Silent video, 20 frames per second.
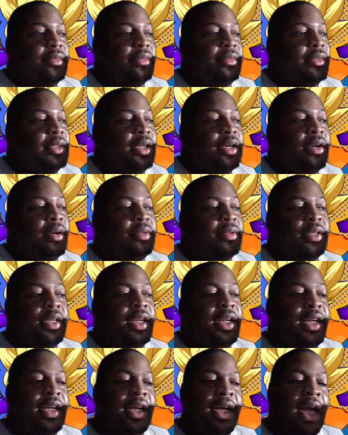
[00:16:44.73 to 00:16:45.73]
You know,
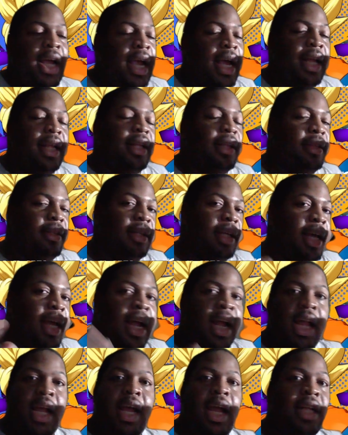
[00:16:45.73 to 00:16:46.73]

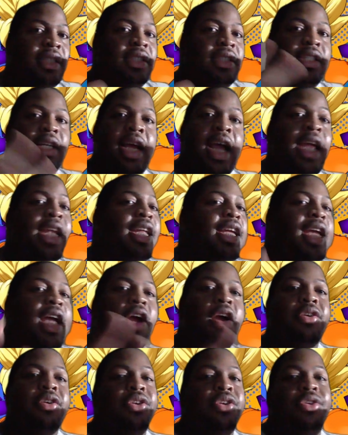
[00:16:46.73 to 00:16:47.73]
it, it's any
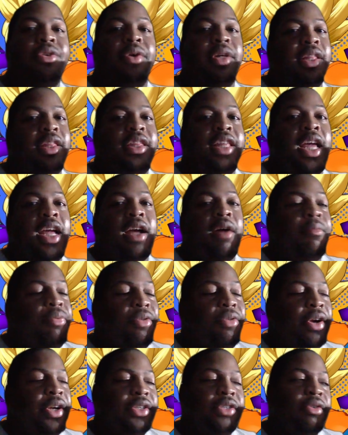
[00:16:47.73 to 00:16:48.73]
character you can think, I'm
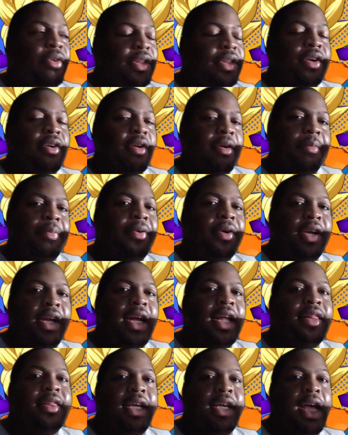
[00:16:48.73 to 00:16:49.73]
pretty sure they're going to put
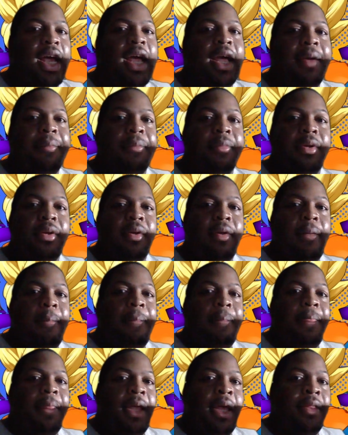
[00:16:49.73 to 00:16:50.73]
in the game,
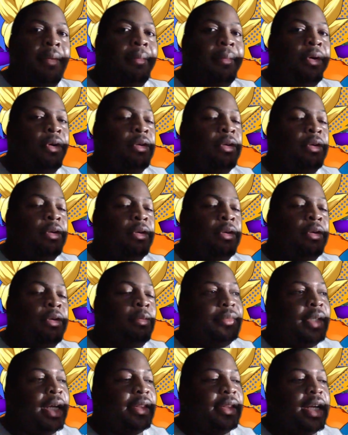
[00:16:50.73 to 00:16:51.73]
in the
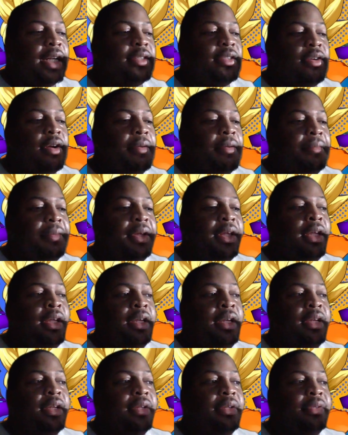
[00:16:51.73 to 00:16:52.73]
MOBA. Like, that's going to
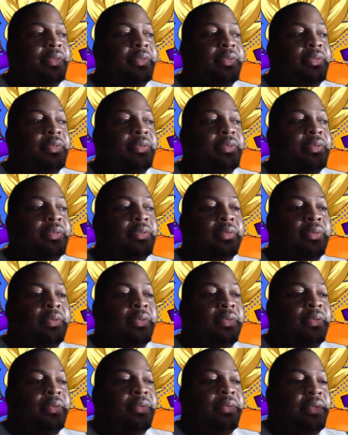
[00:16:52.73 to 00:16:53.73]
be
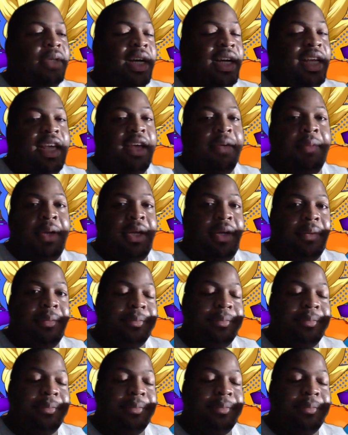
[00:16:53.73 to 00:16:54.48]
a gimme.